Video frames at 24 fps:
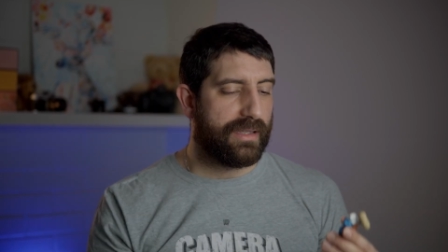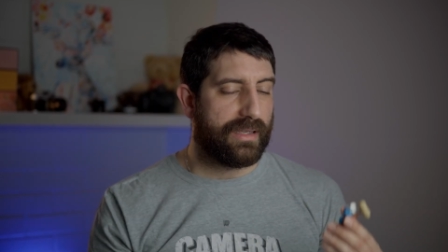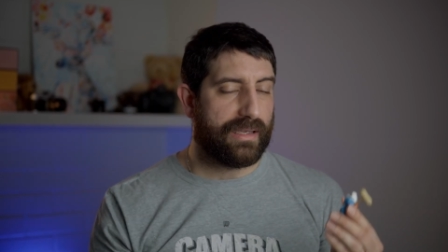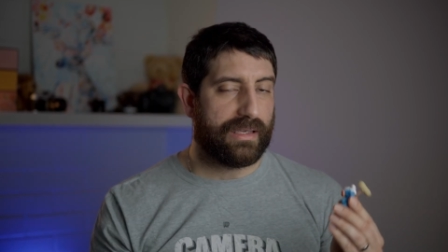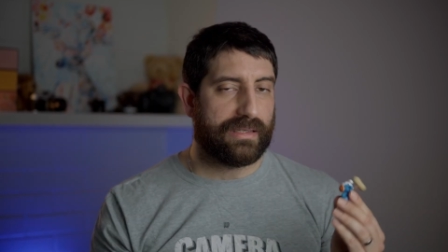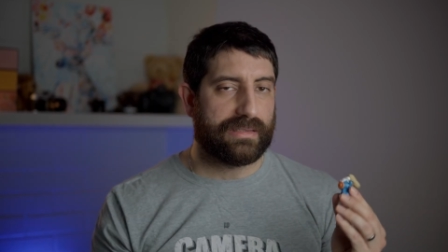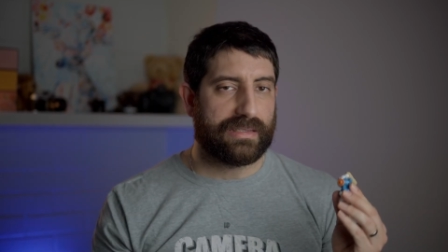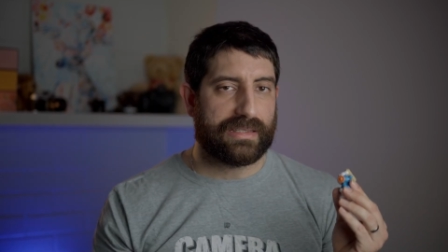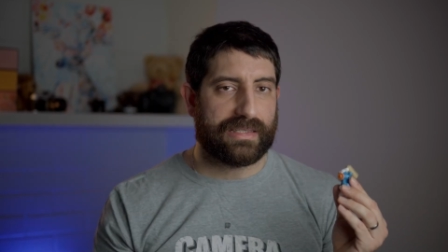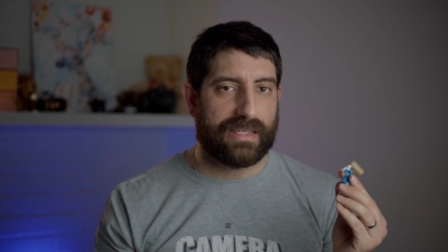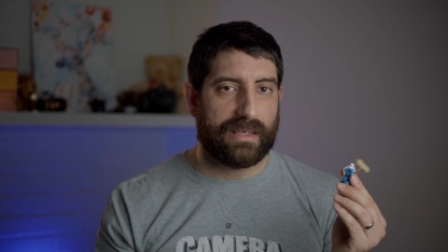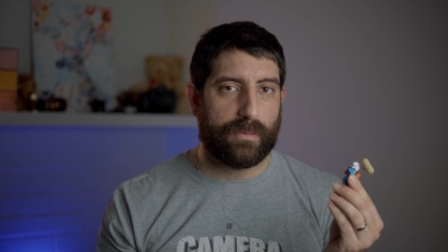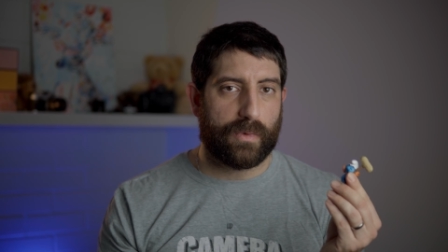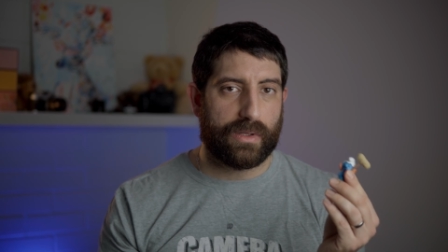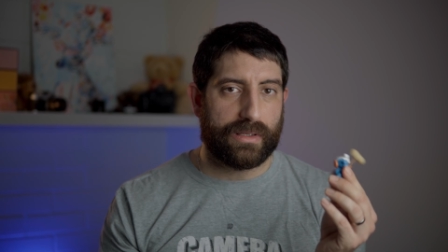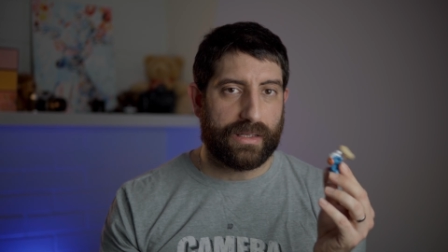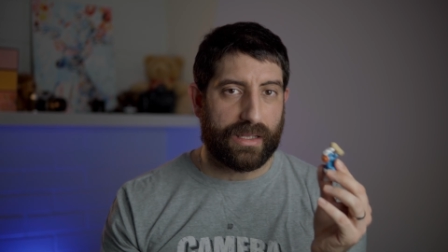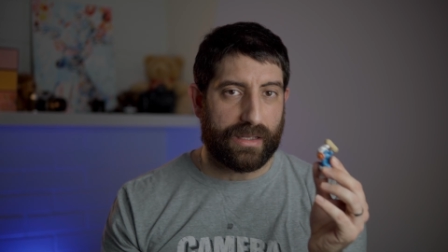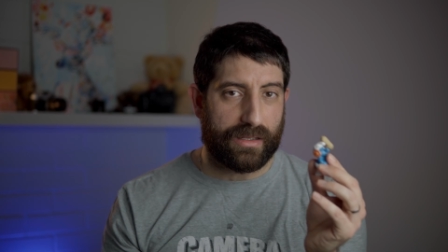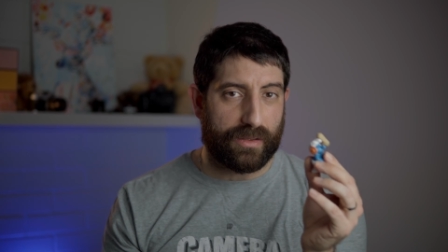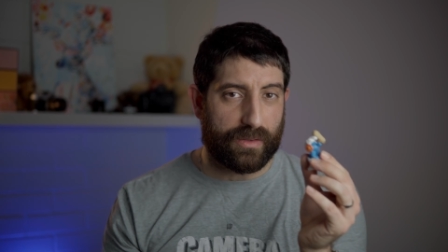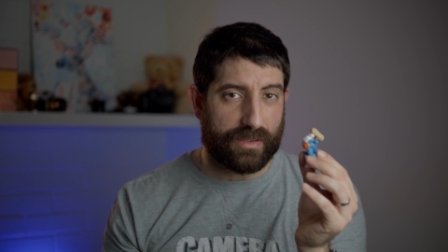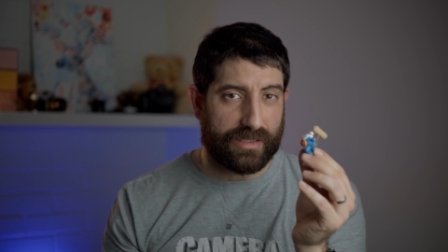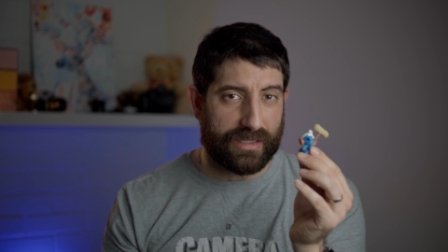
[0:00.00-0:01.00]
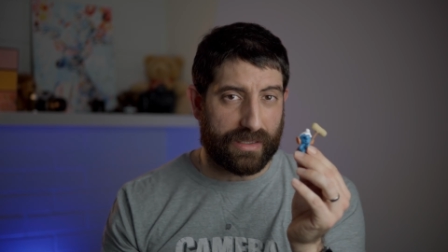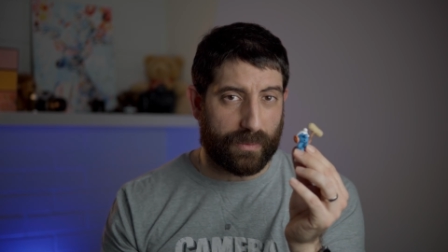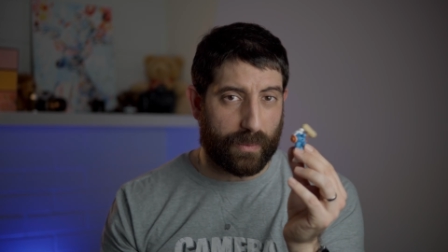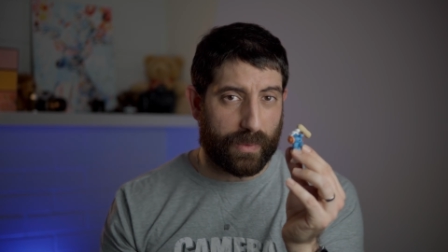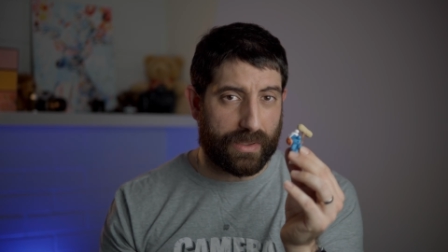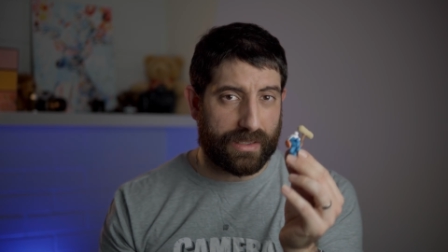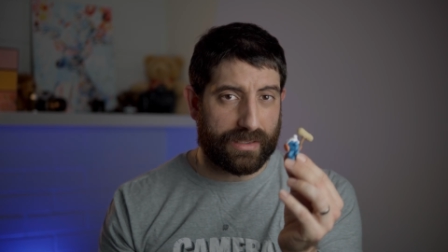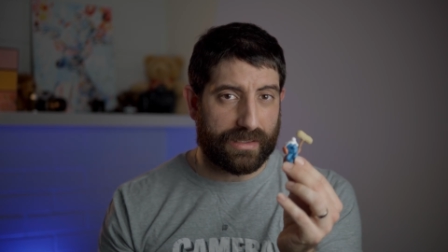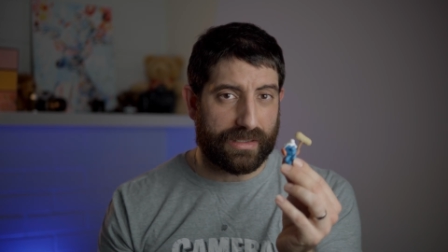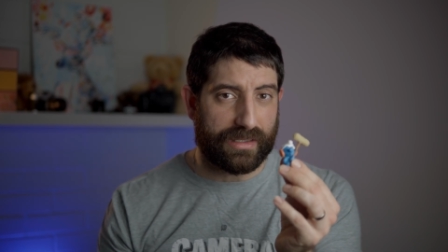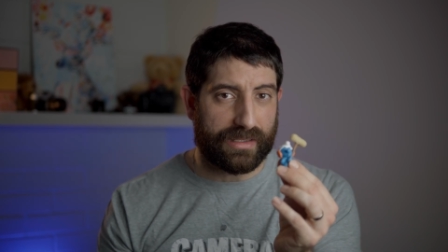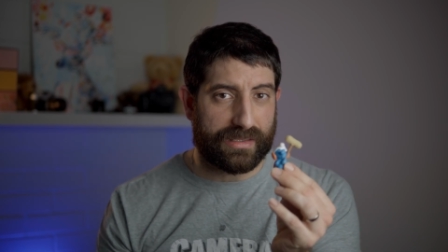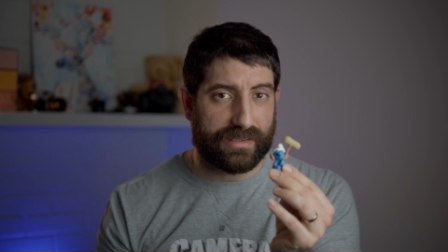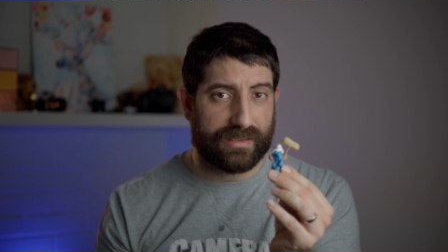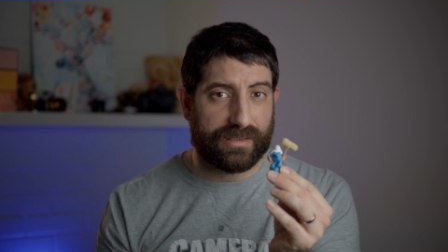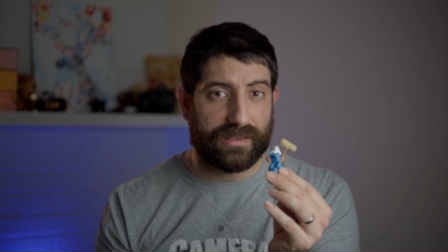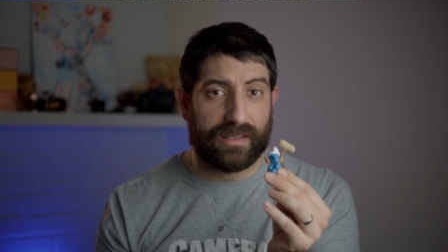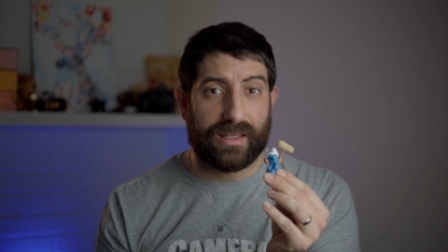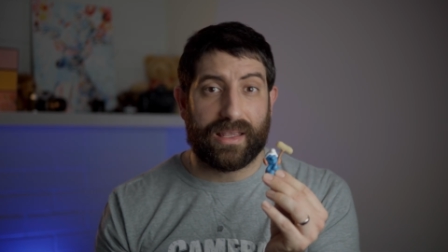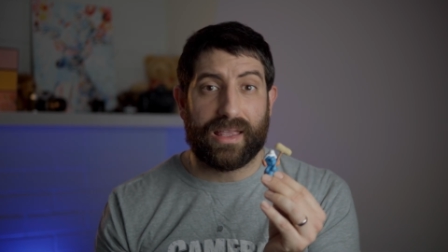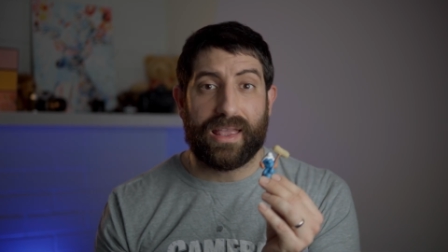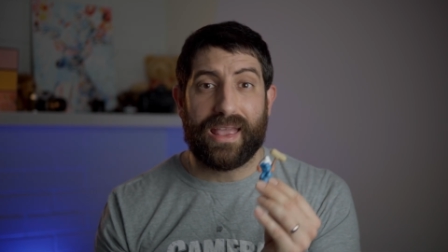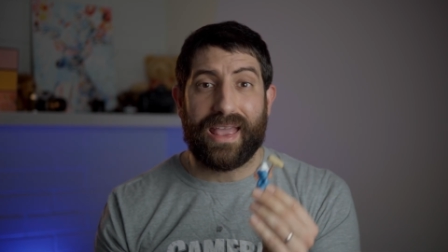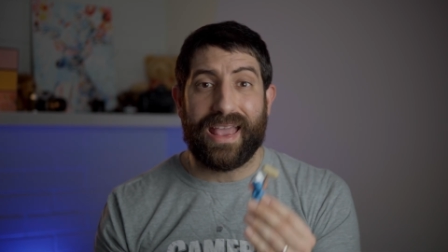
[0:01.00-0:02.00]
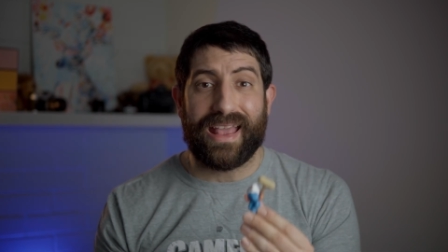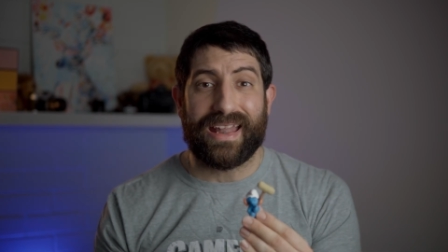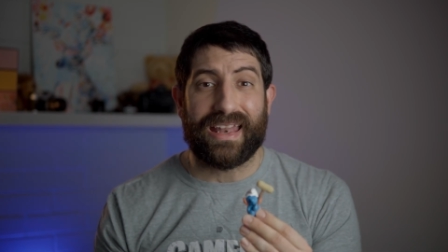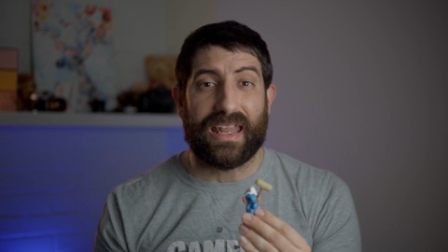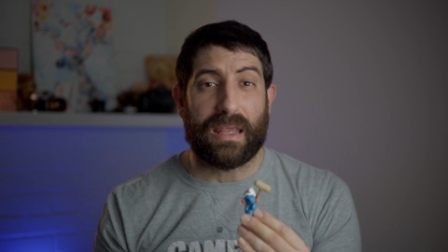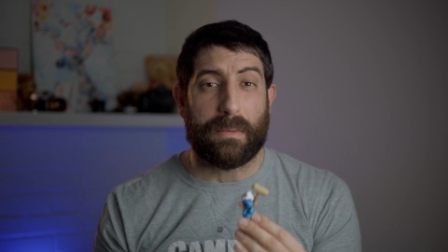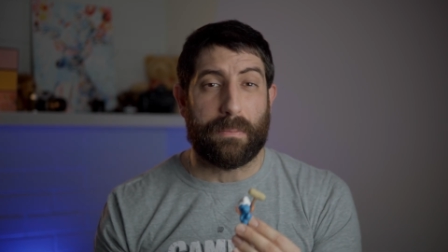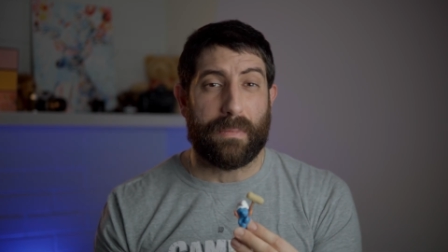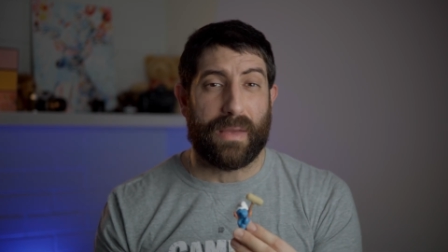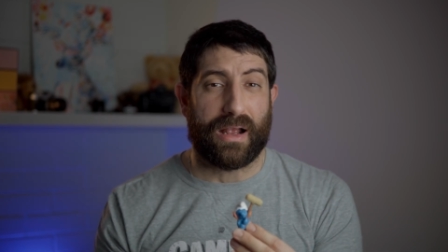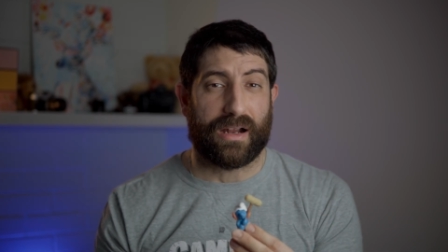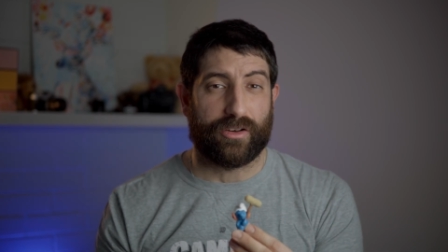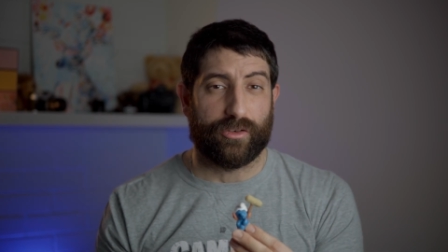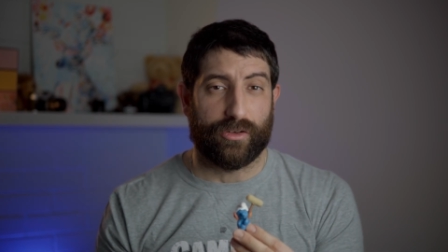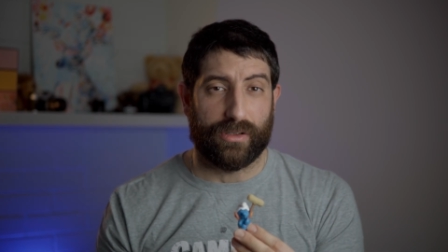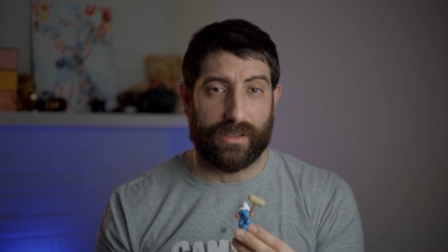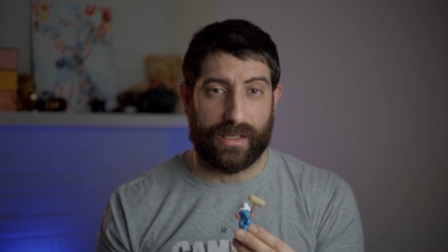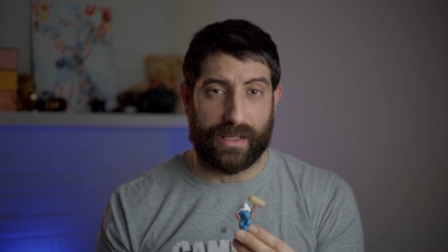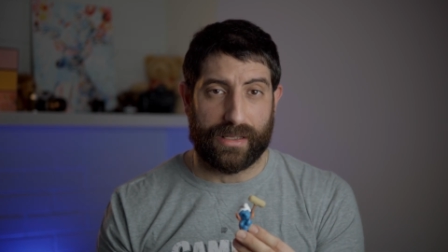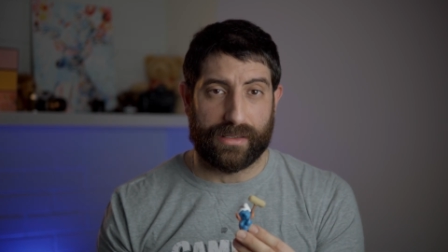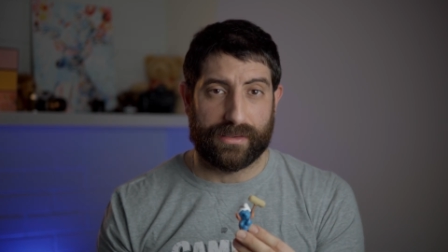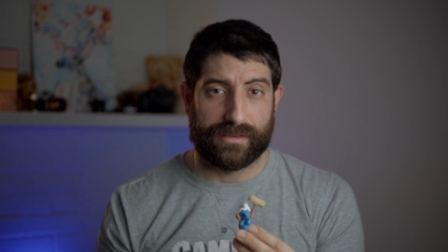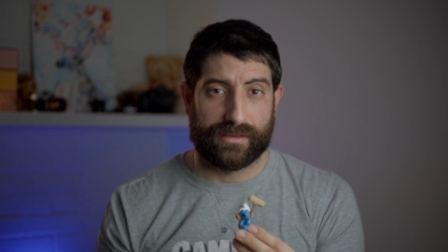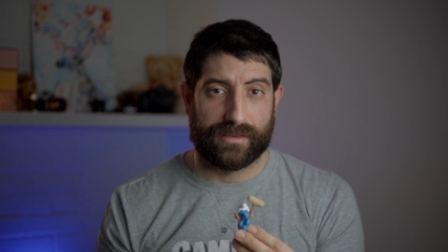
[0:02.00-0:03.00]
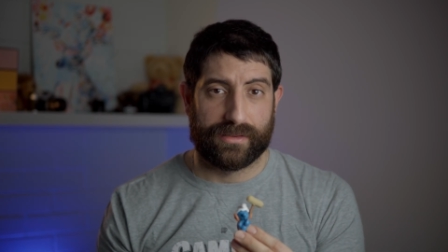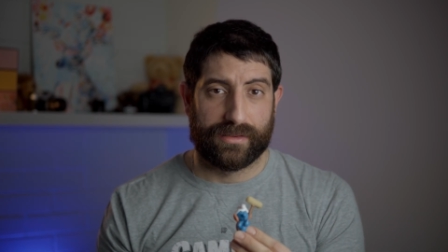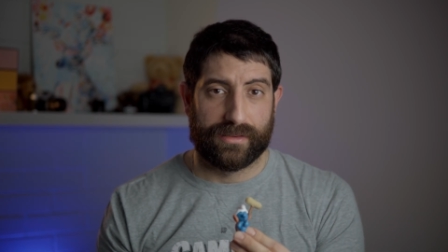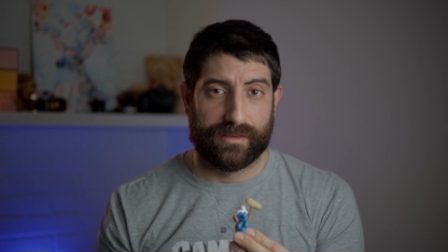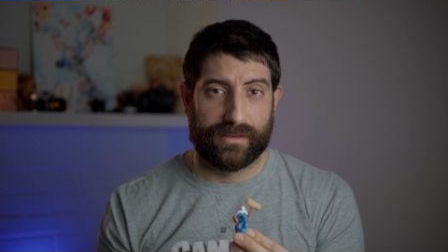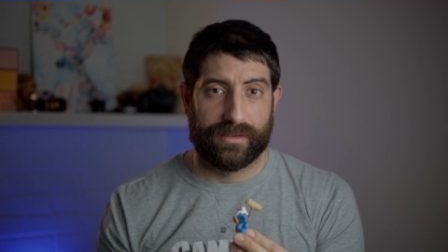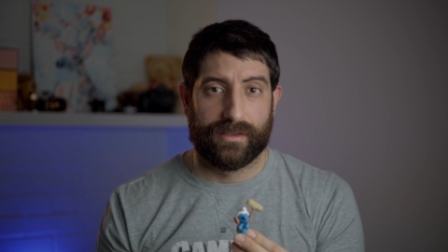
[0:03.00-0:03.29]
is the same one that you see with this any macro lens.